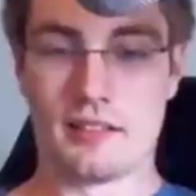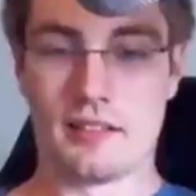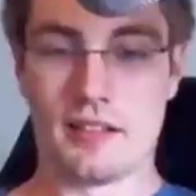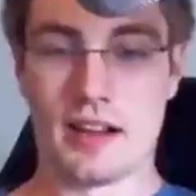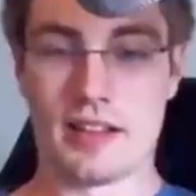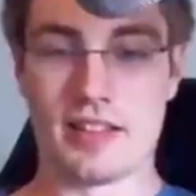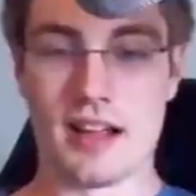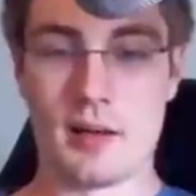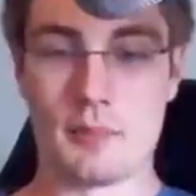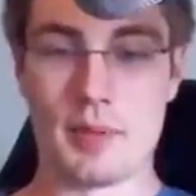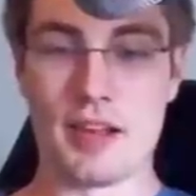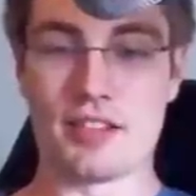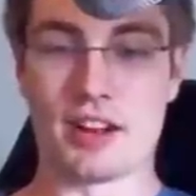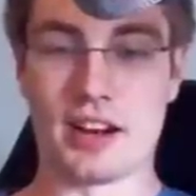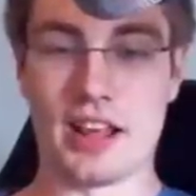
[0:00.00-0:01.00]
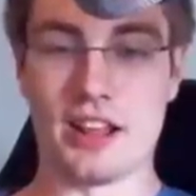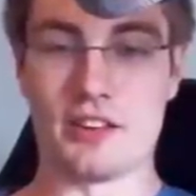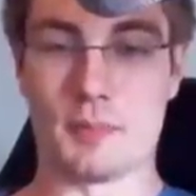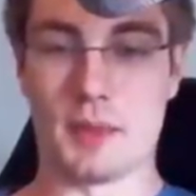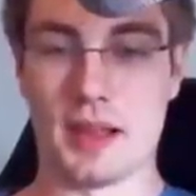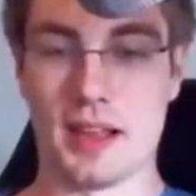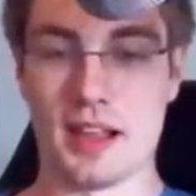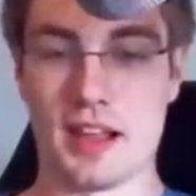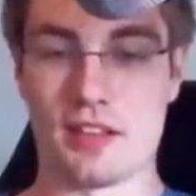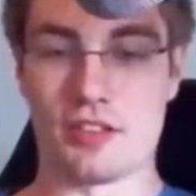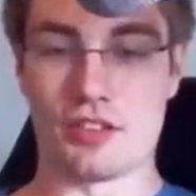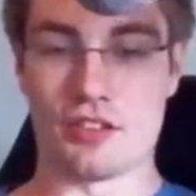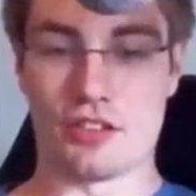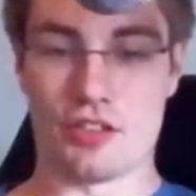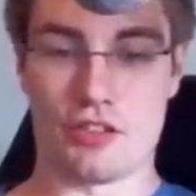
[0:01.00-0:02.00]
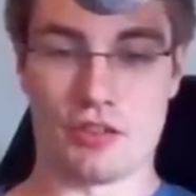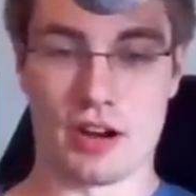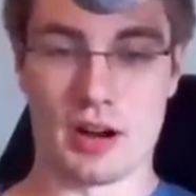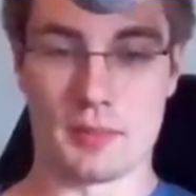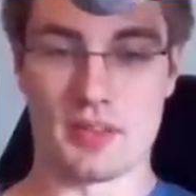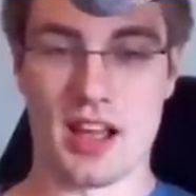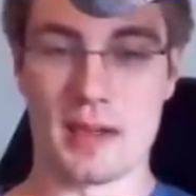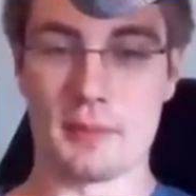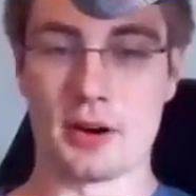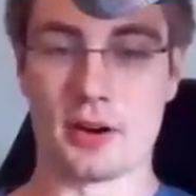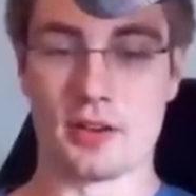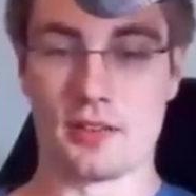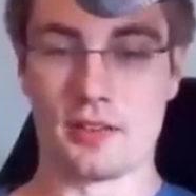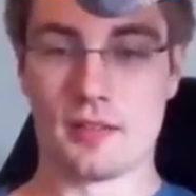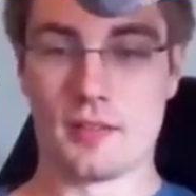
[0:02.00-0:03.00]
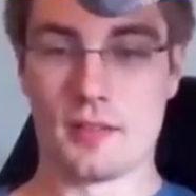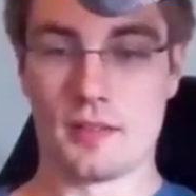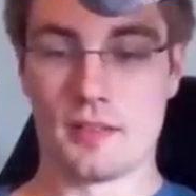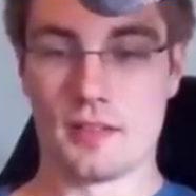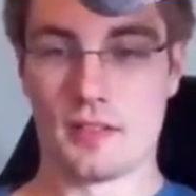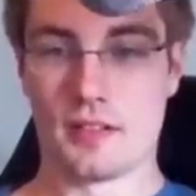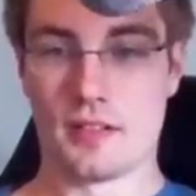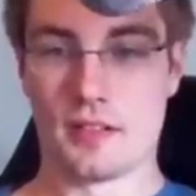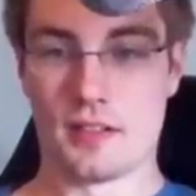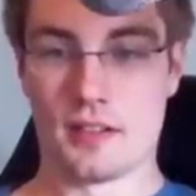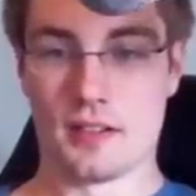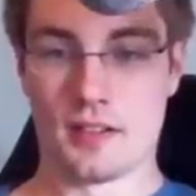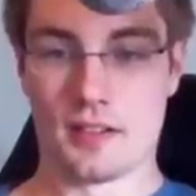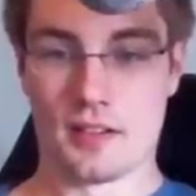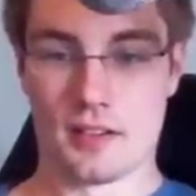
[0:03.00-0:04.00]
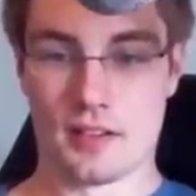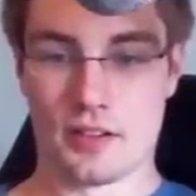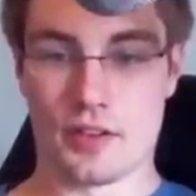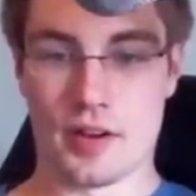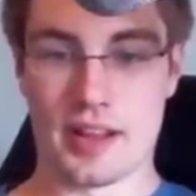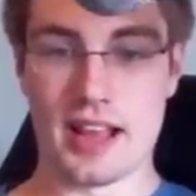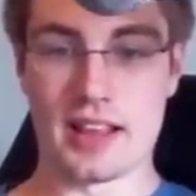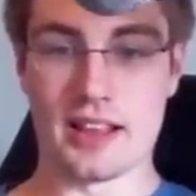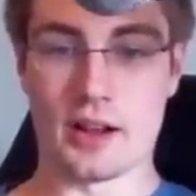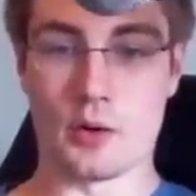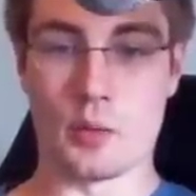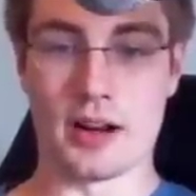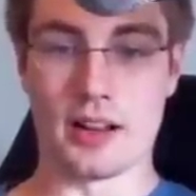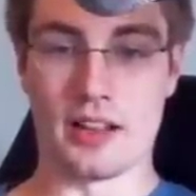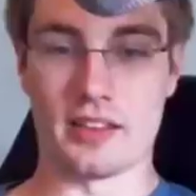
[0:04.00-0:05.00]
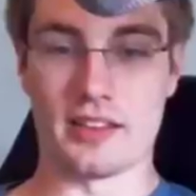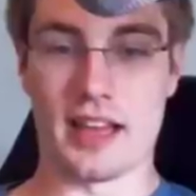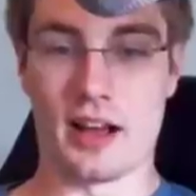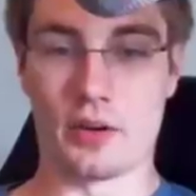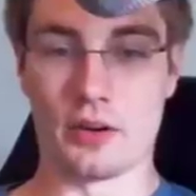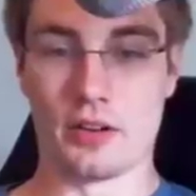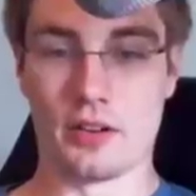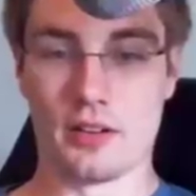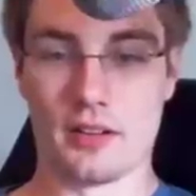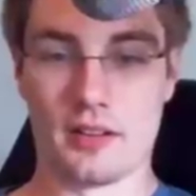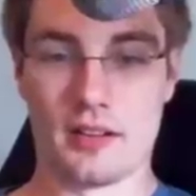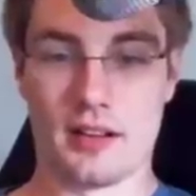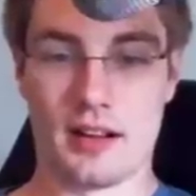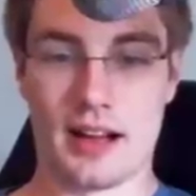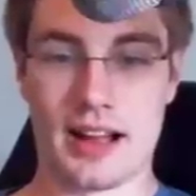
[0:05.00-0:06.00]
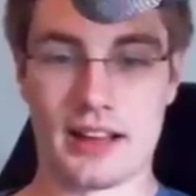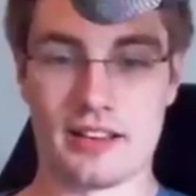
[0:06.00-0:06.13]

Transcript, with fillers: it's not based on HP. It's just a straight up timer. Yep. So I can't, like, whittle it down. I